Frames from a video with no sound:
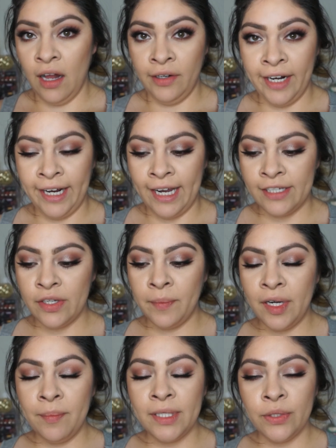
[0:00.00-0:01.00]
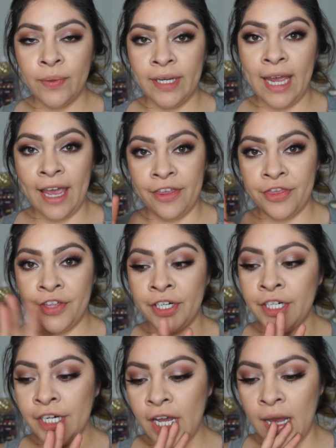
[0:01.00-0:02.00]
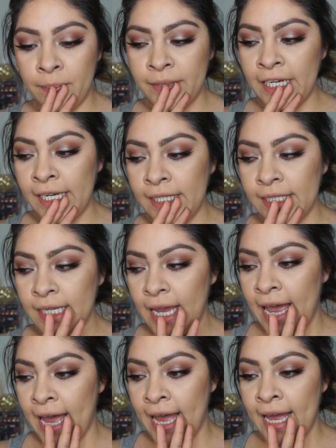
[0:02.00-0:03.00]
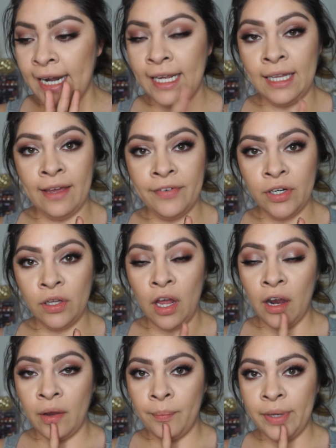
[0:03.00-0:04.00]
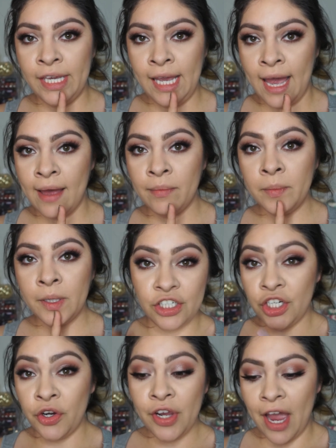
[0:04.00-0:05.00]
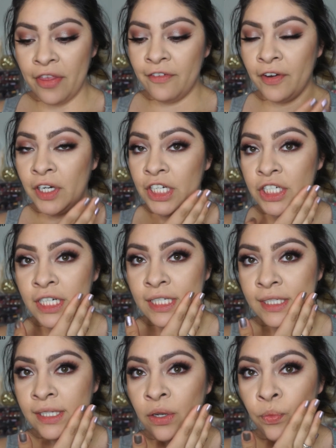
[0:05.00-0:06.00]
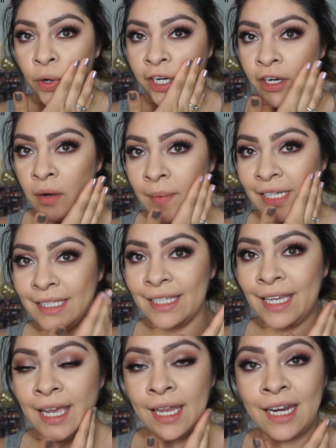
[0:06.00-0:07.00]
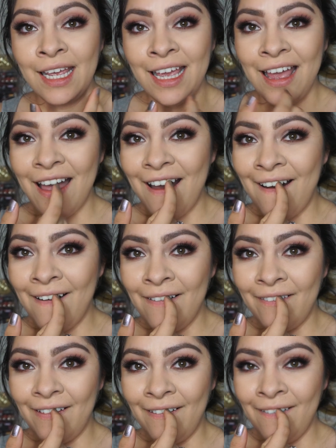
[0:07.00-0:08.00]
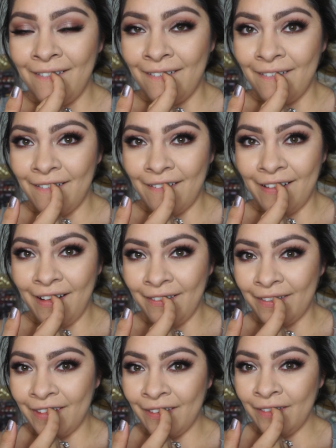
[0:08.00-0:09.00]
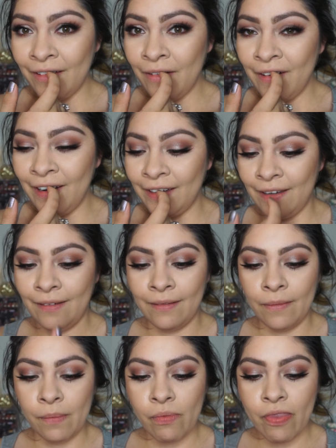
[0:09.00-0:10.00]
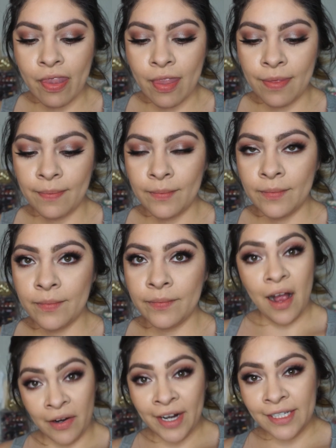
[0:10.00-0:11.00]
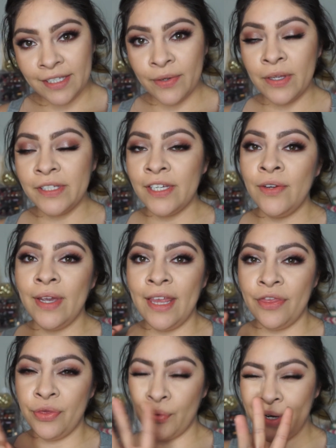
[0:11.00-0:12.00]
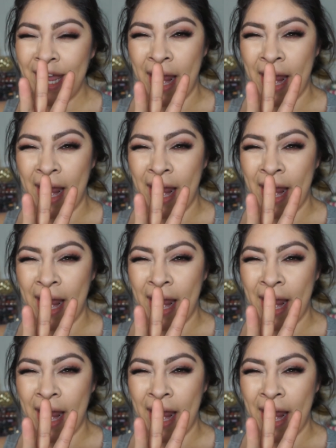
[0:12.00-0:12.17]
Alright guys, so I'm going to be doing a third update at 11 o'clock p.m. to show you how the foundation is still wearing on my skin. Oh, I have something on my teeth. Alright, so I'll see you in 3